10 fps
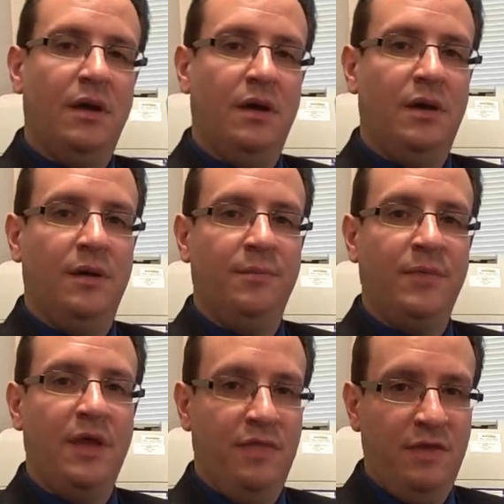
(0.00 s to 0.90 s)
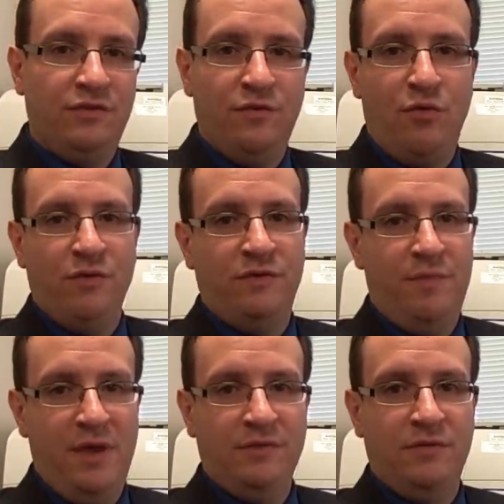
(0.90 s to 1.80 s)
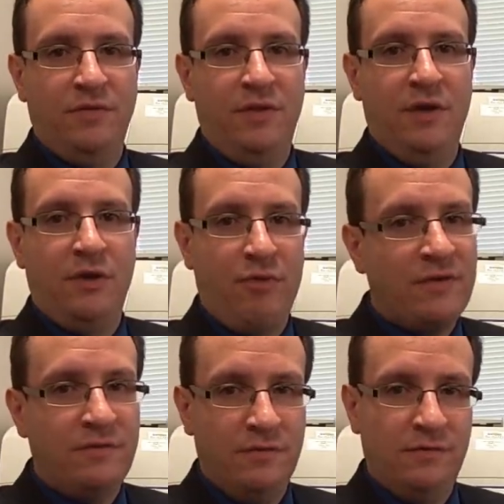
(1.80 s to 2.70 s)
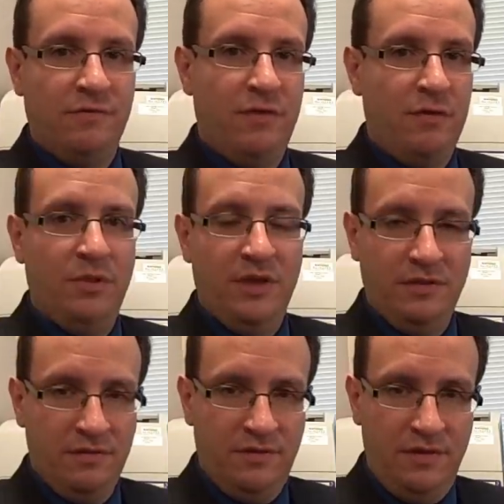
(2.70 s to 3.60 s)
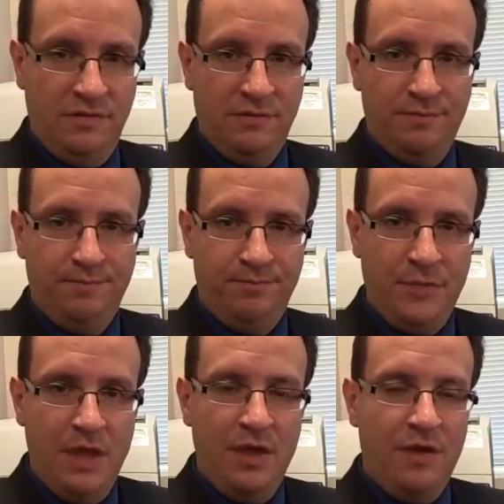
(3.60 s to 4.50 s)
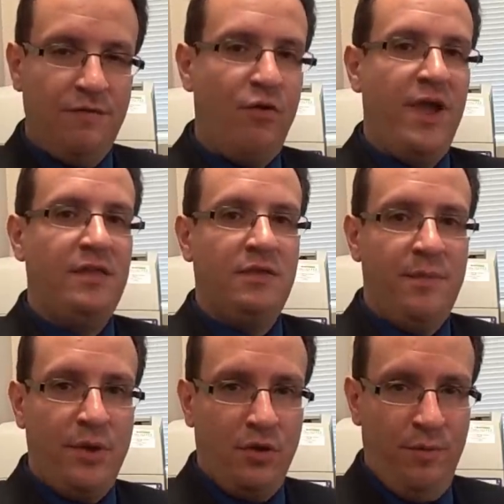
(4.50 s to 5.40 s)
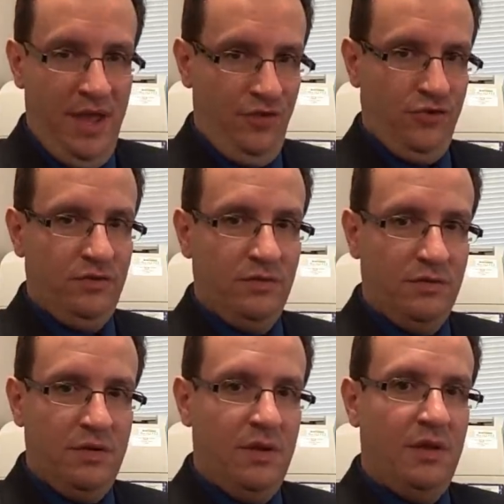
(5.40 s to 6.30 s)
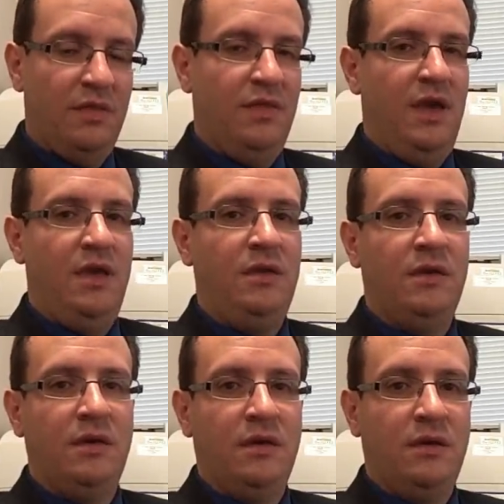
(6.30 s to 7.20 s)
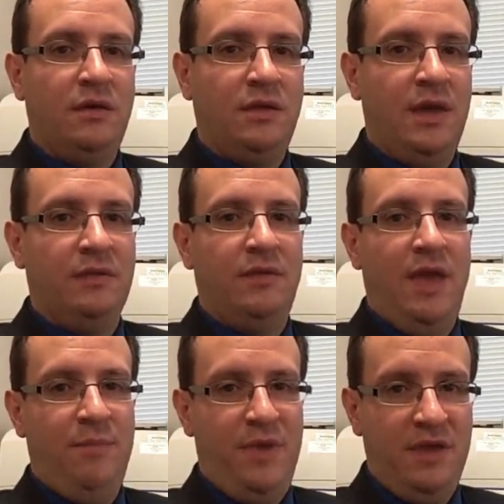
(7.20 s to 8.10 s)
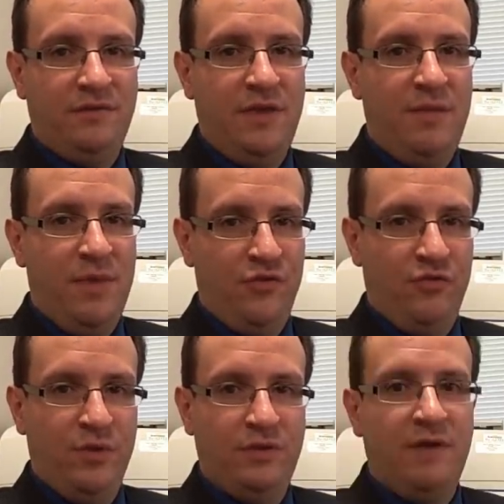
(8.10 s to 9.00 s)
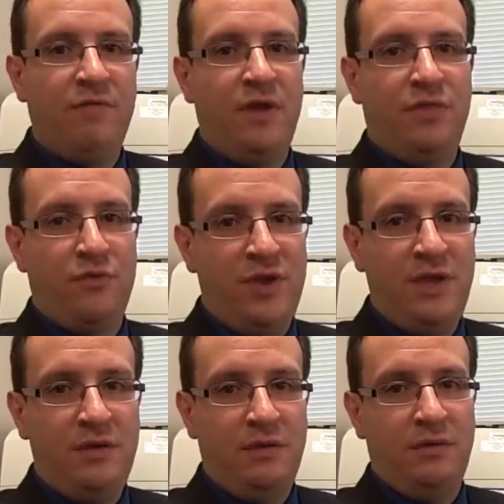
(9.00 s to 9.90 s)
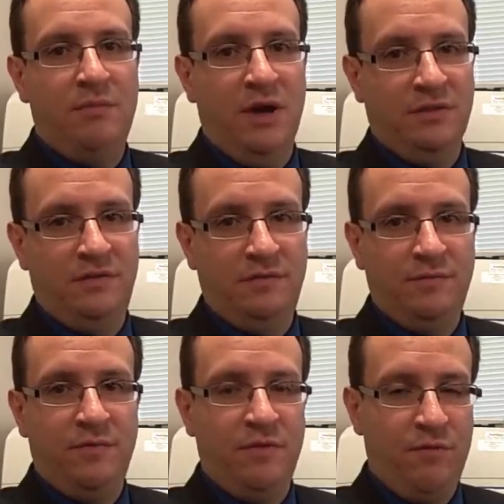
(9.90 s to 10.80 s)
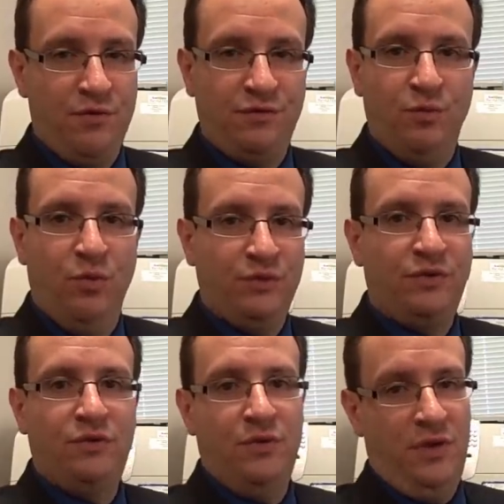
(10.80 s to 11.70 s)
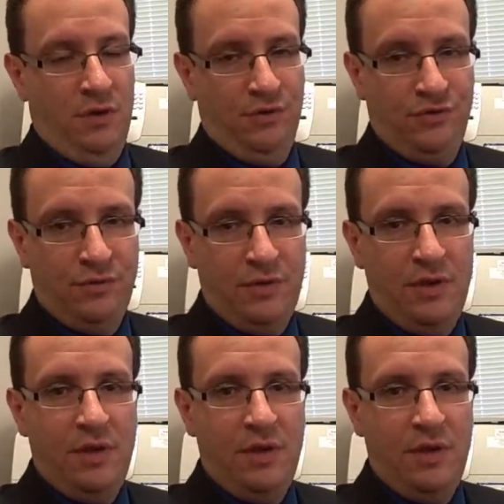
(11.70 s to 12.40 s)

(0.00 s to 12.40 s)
And this, of course, depends on the aggressiveness of their malignancies. For a typical patient, they get a PSA measurement every 3 months for the first 1 to 2 years.